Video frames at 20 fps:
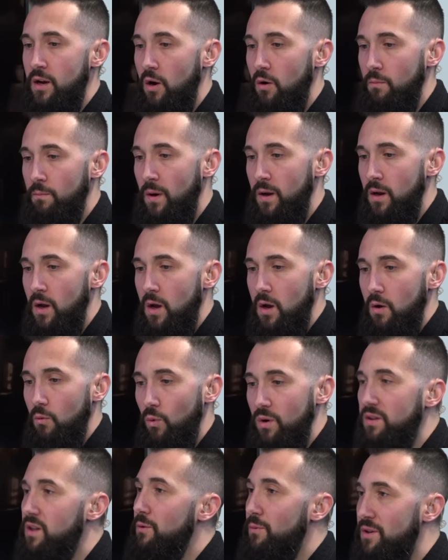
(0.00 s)
but
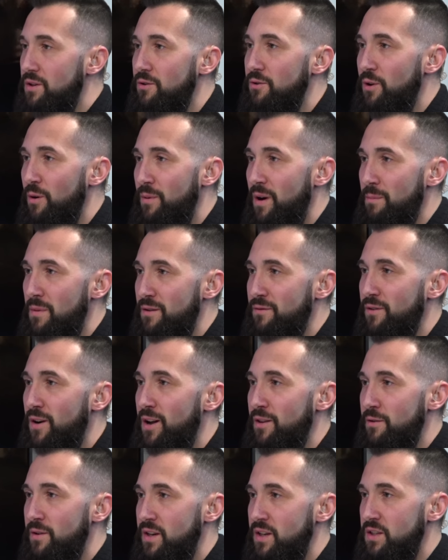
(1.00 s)
one thing we do know about my
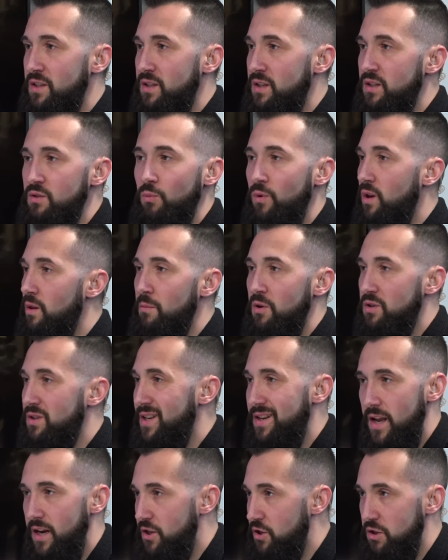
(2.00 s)
father, he's one of the most
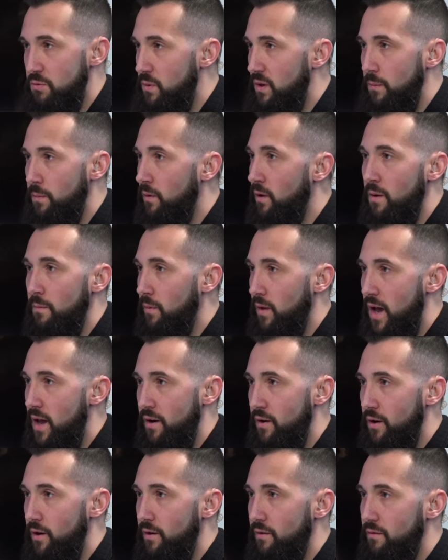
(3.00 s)
tenacious people on
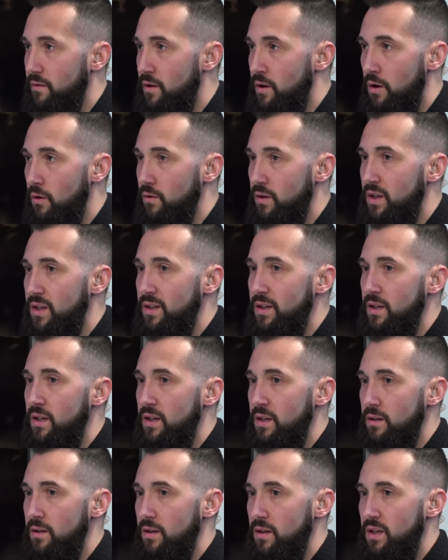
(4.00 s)
planet Earth.
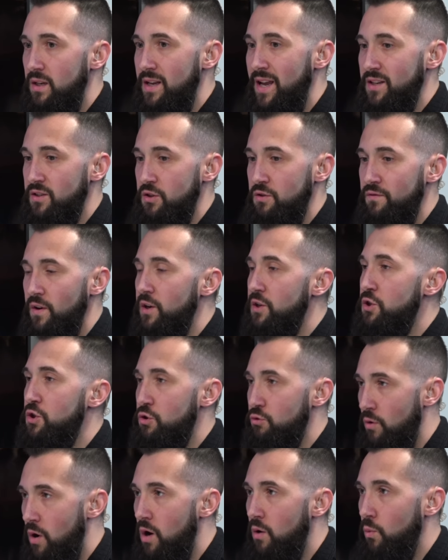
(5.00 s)
He has a very
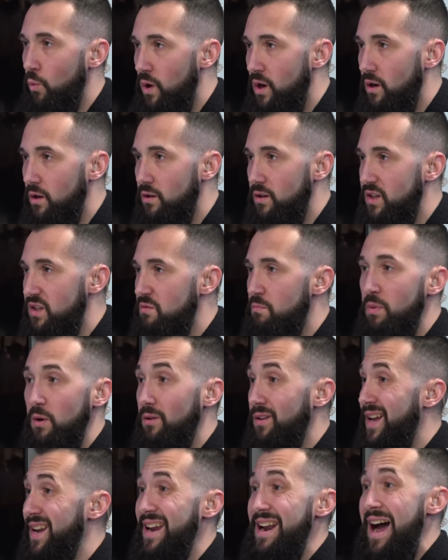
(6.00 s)
strong will. He's
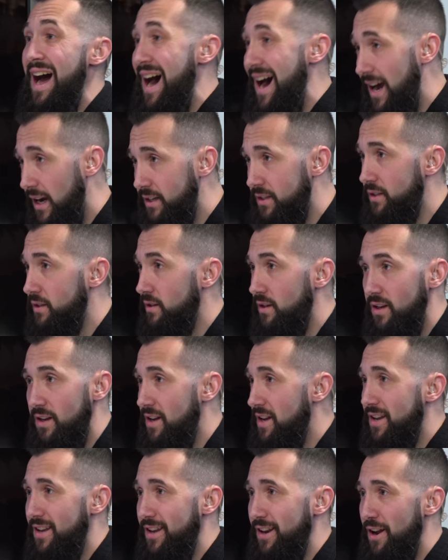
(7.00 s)
built like an ox,
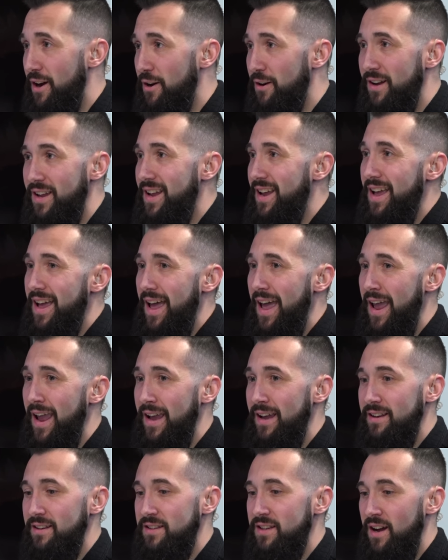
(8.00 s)

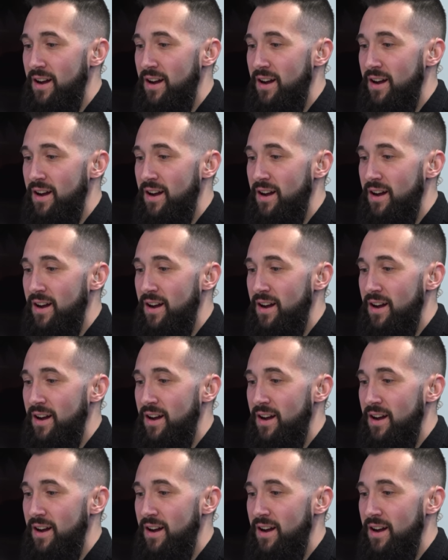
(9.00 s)
and